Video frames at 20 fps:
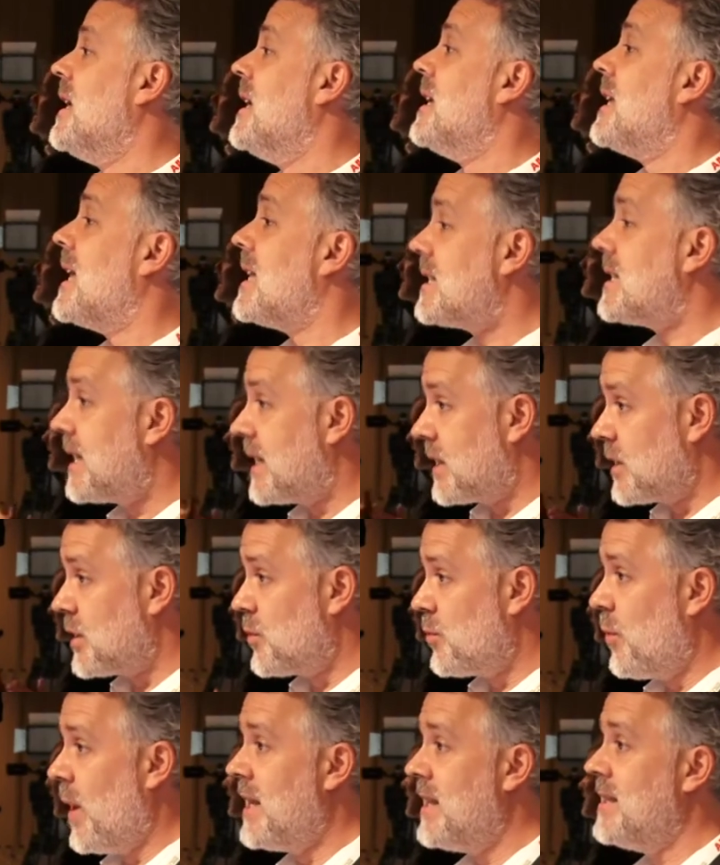Yes, there's
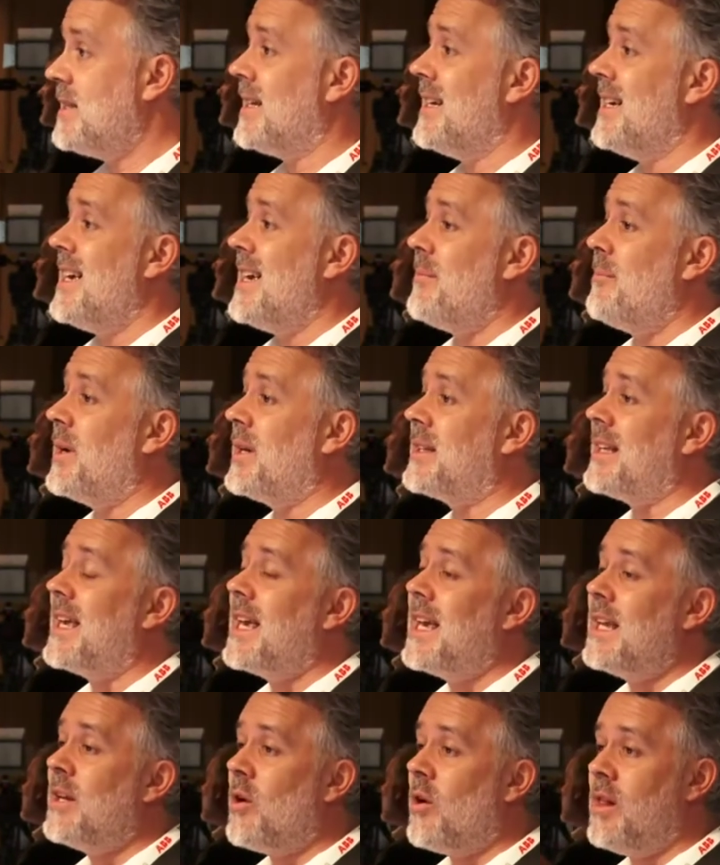wind. But
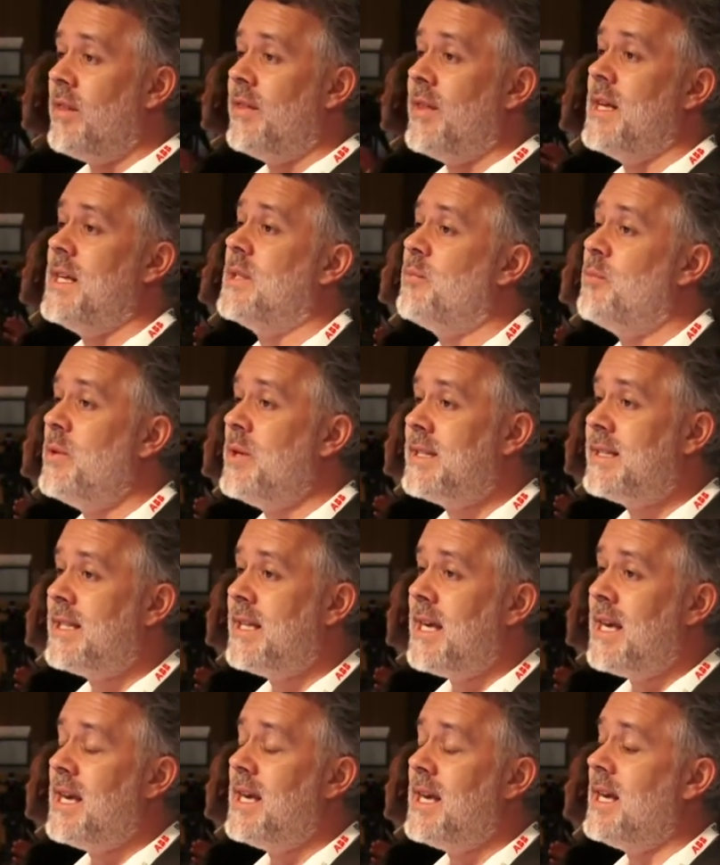in all this, we
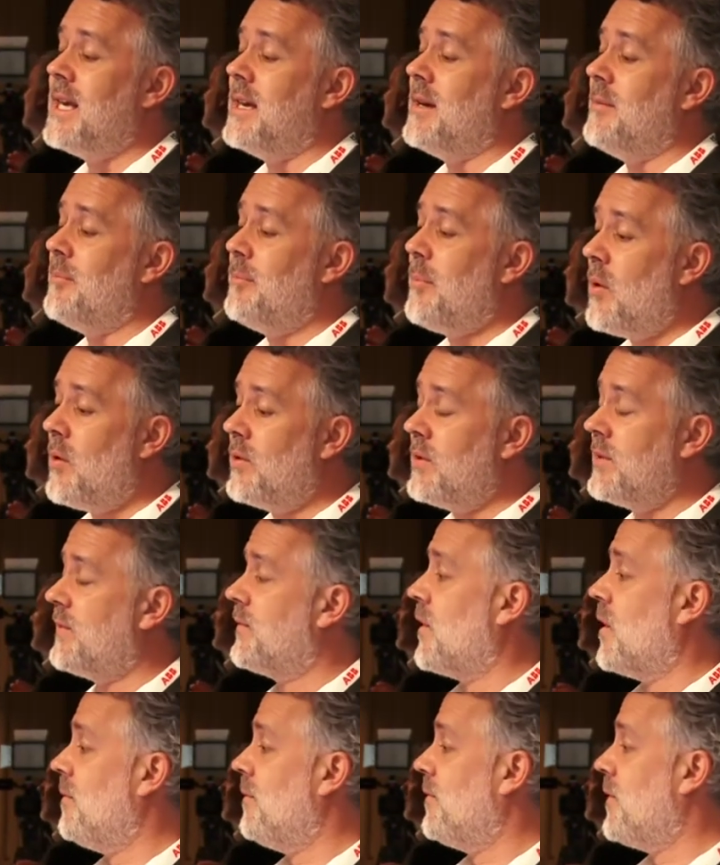see, both
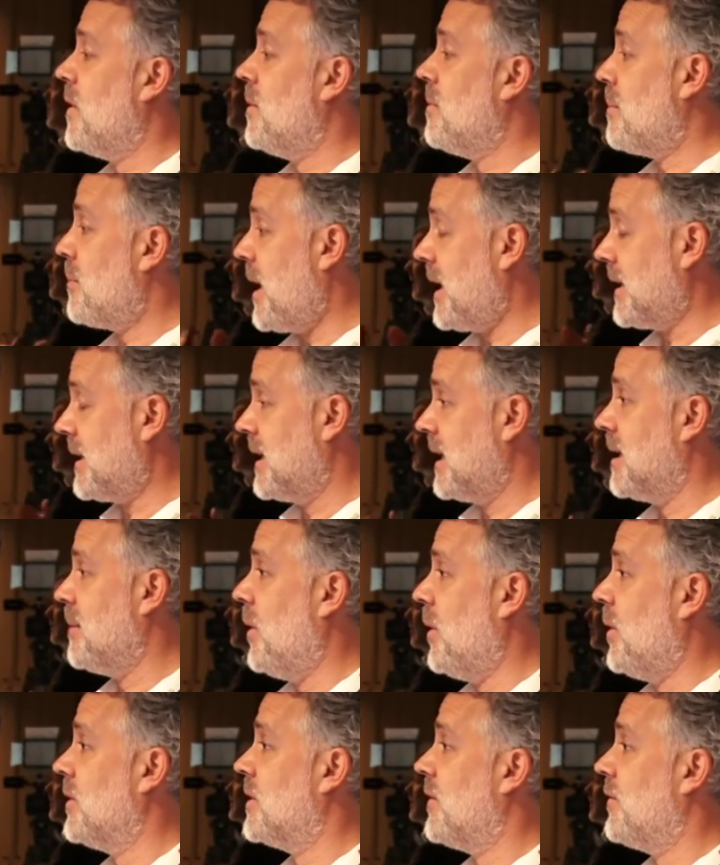from a practical
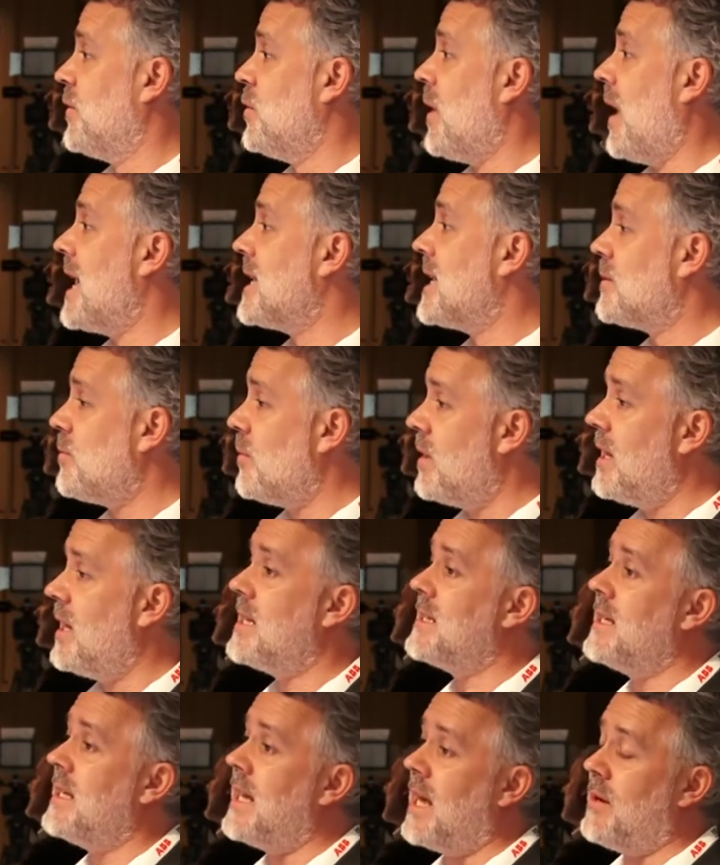point of view, as well
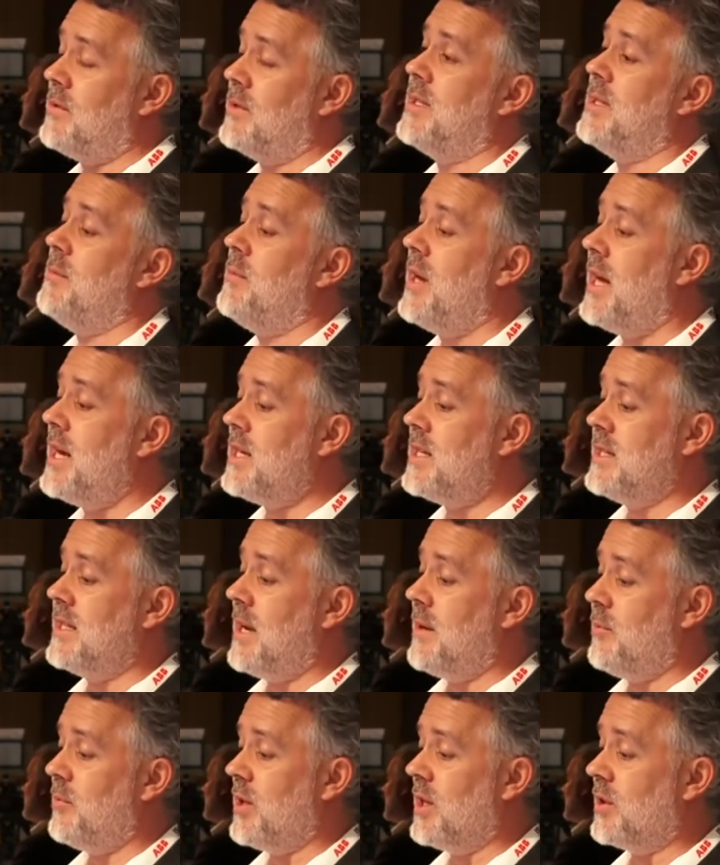as in our simulations
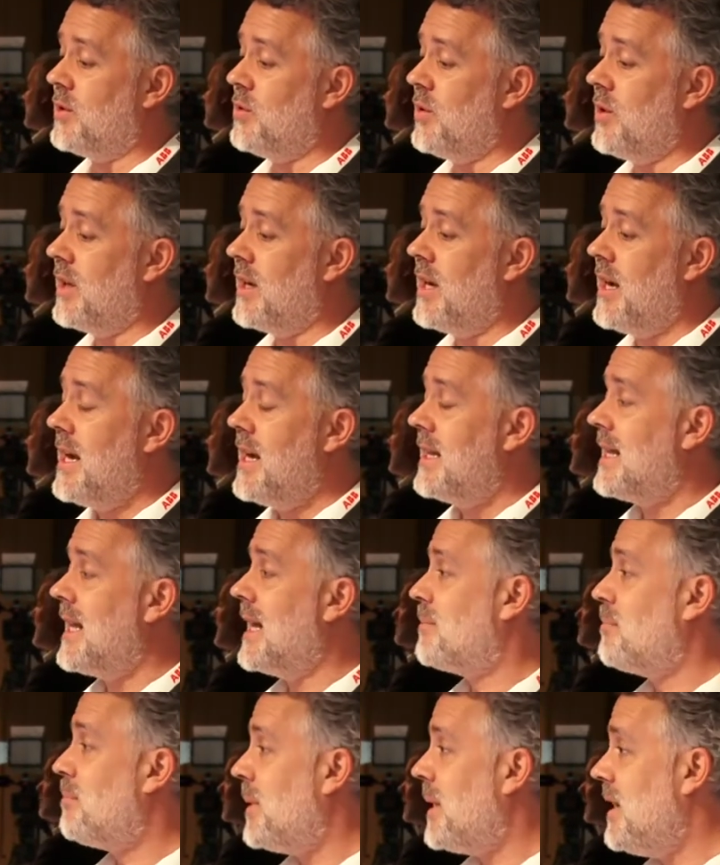that we are doing,
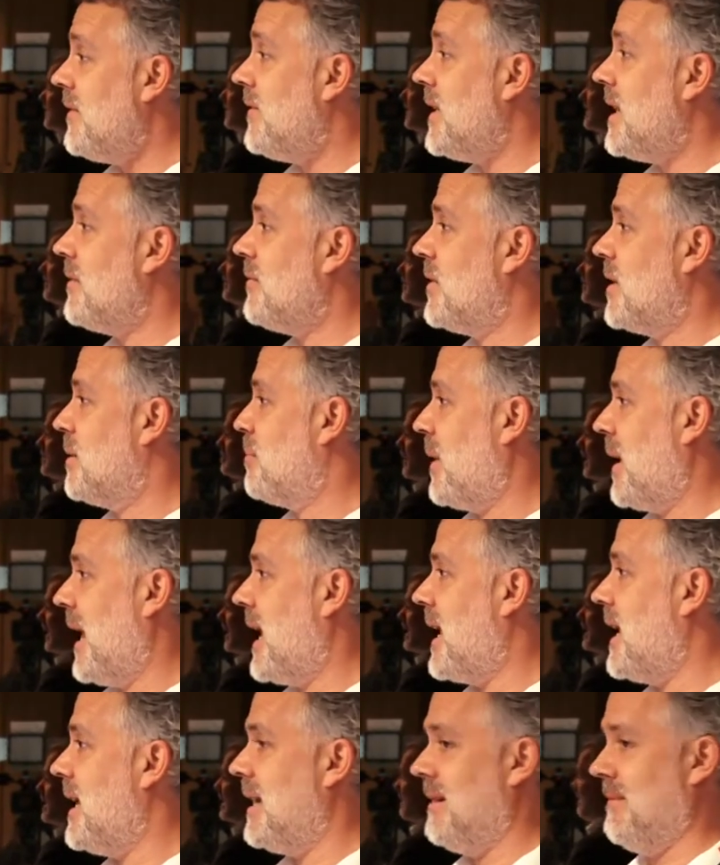that PV will
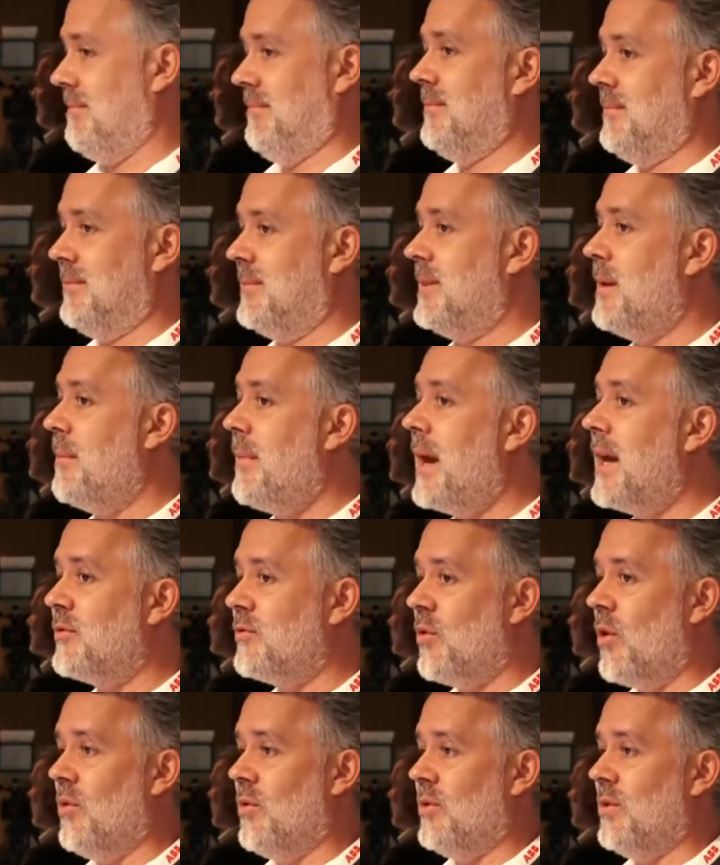play the main
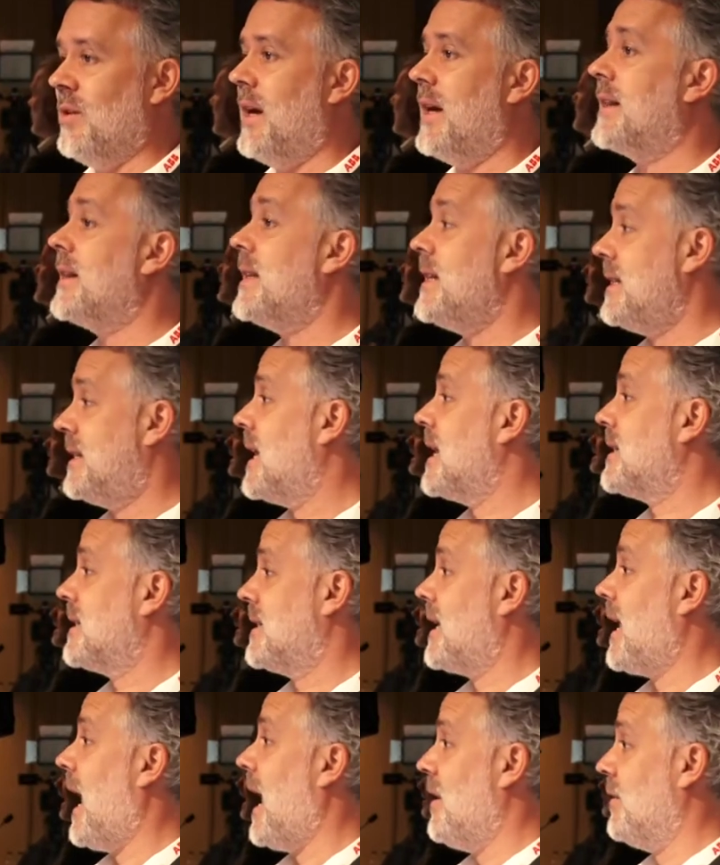role. At least
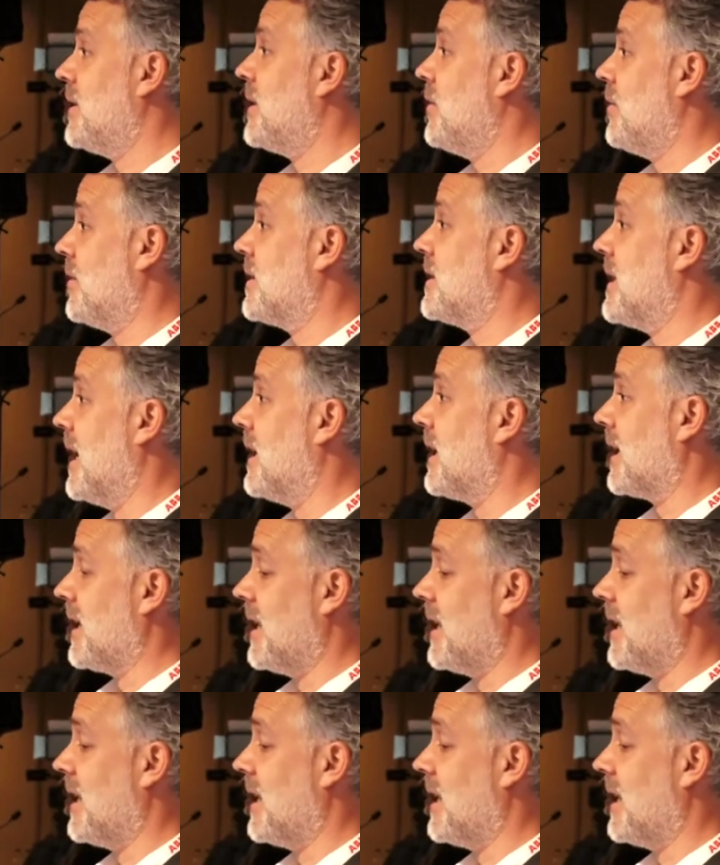that's how it looks like.